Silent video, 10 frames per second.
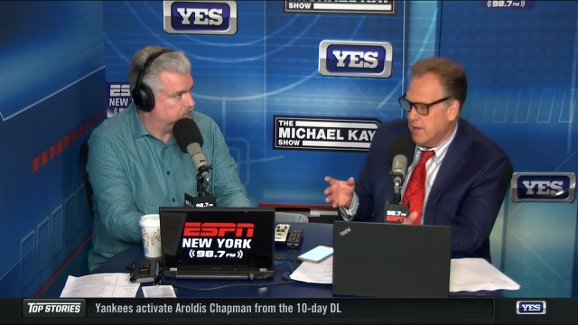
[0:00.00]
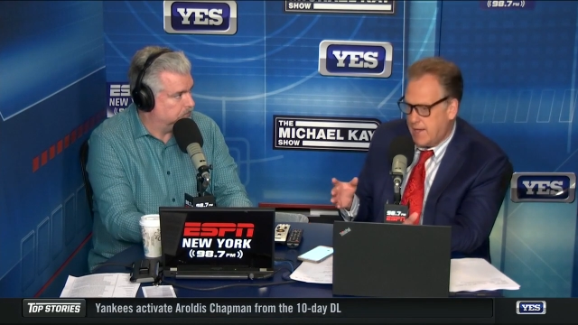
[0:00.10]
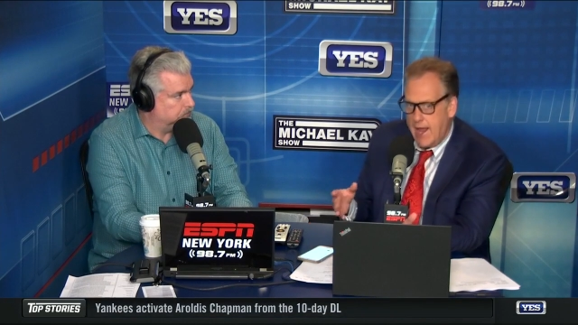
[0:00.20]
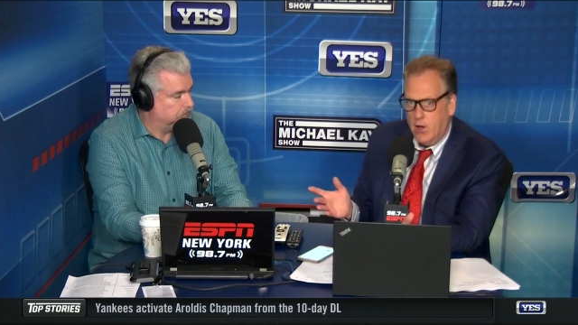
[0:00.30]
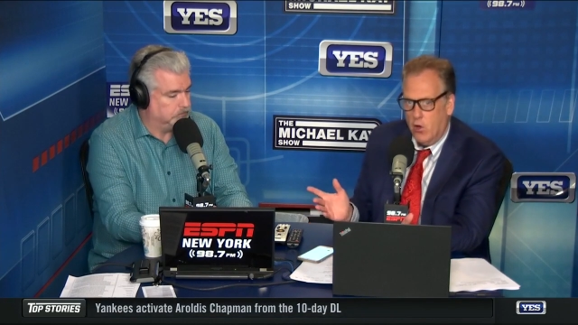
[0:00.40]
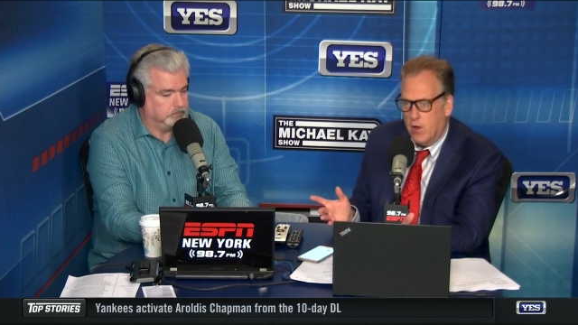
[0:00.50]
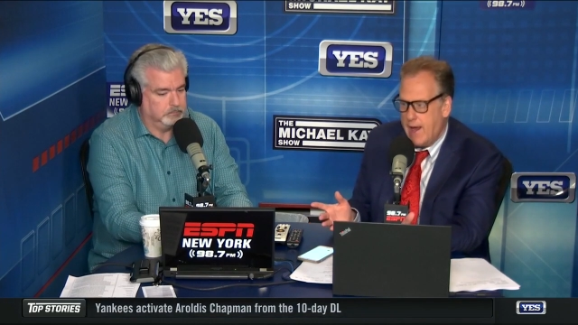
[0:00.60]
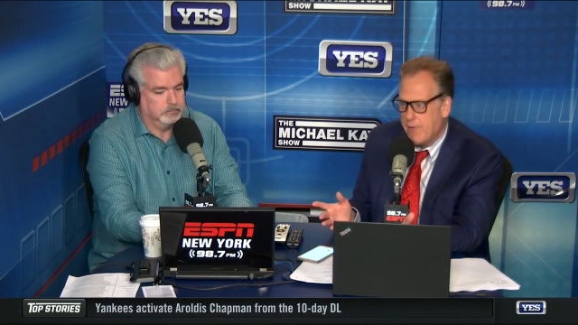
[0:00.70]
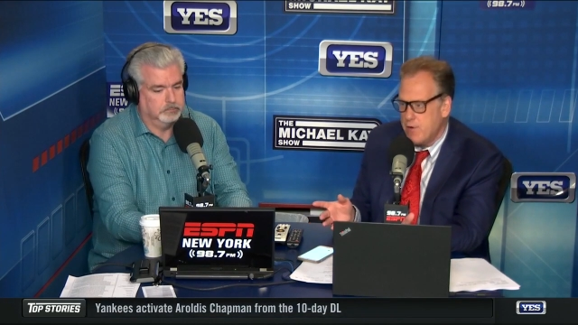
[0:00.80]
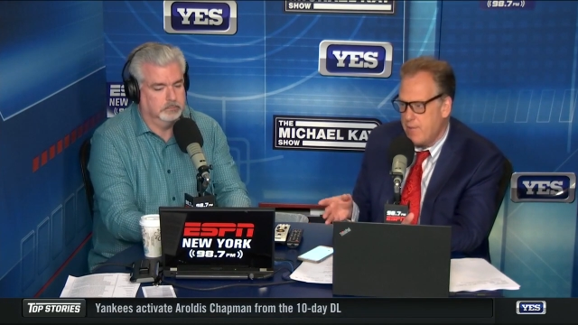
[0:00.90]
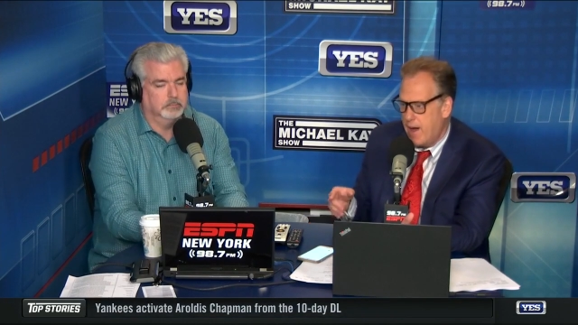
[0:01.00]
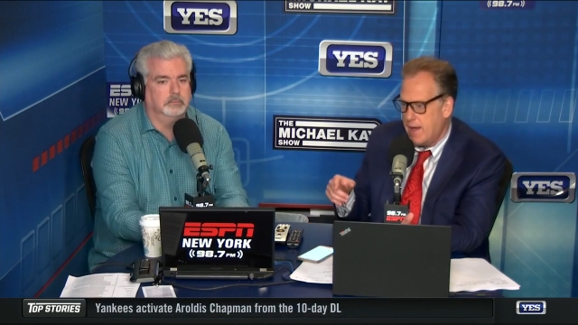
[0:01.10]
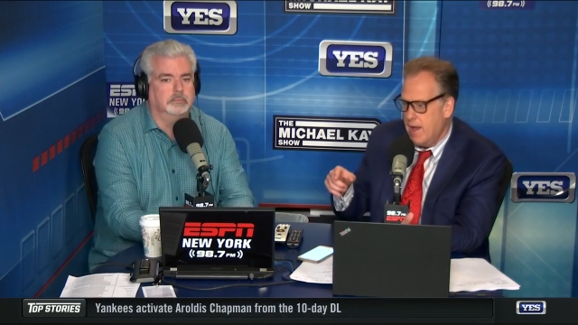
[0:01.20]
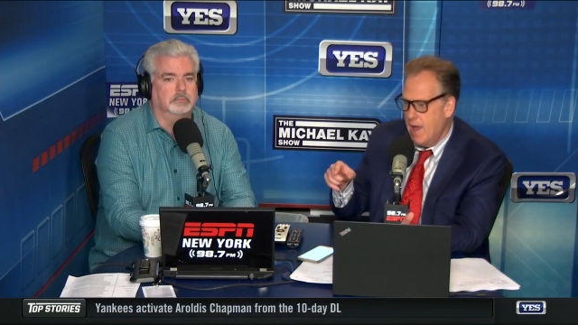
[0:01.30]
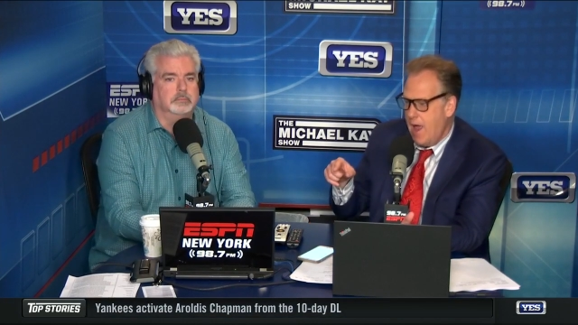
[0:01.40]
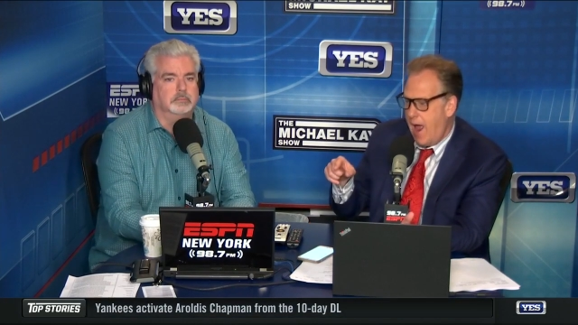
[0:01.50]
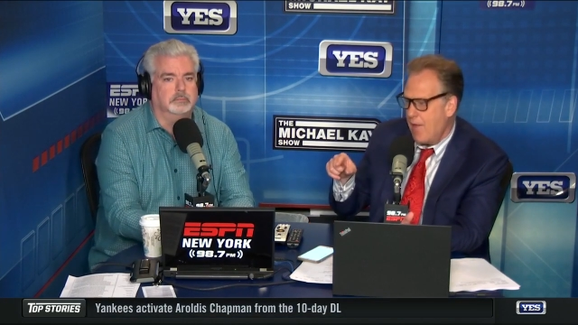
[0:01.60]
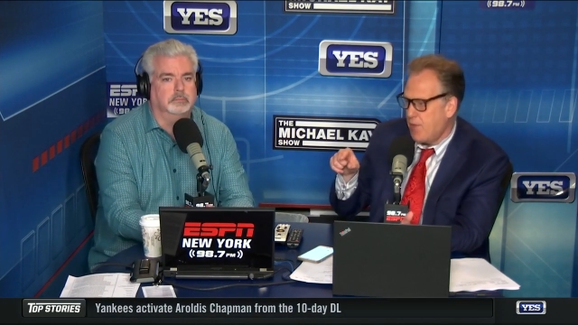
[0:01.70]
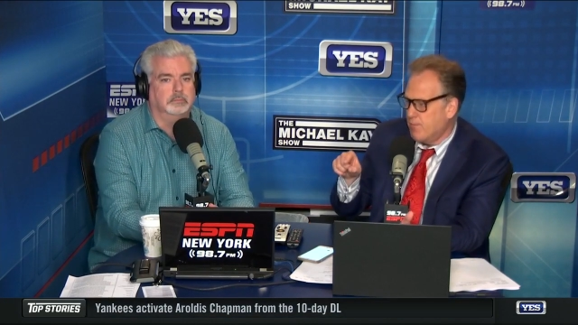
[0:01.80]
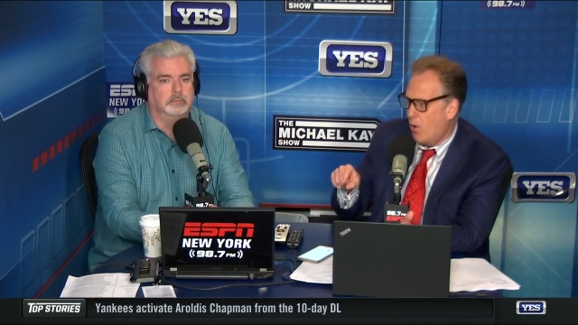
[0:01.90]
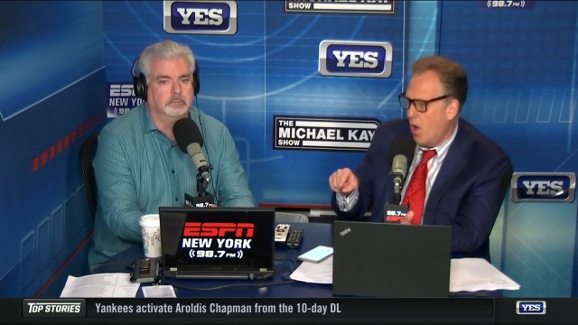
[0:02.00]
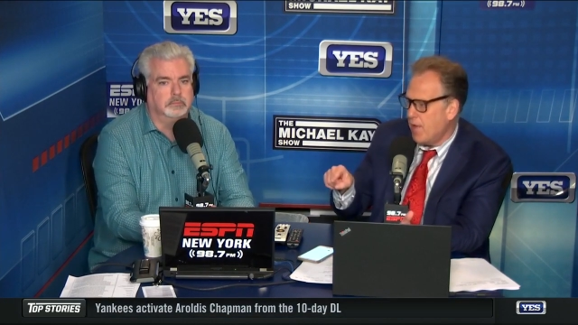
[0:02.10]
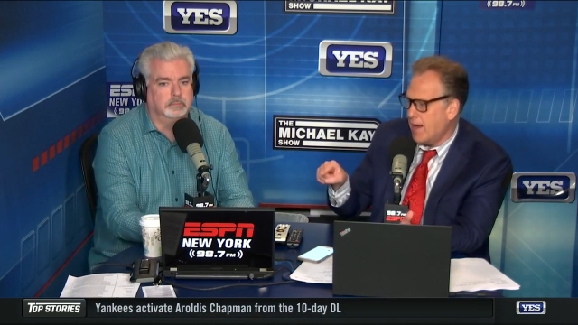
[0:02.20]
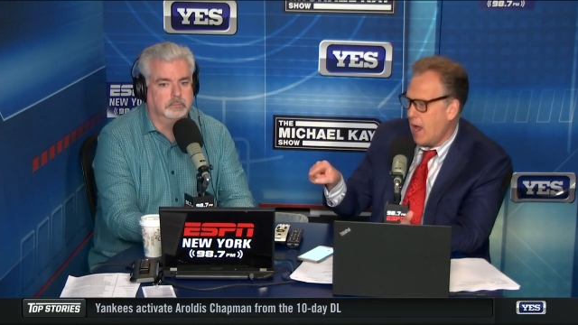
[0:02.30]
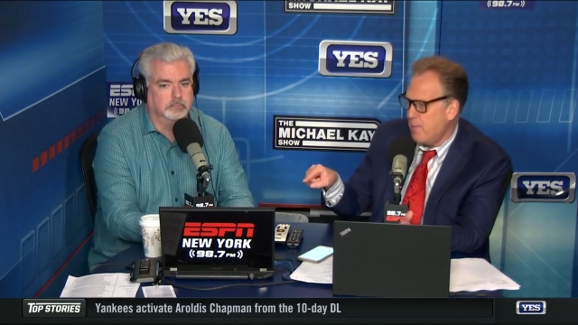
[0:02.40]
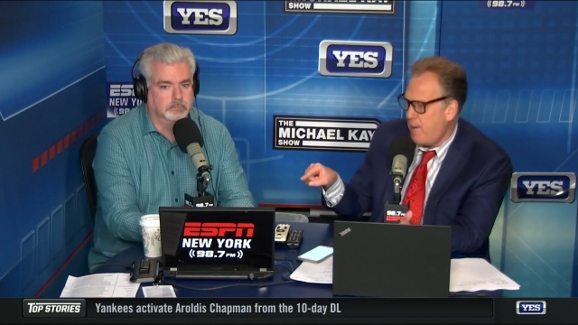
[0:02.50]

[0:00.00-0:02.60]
Speaker 1: Take a look, everybody, at the ball that got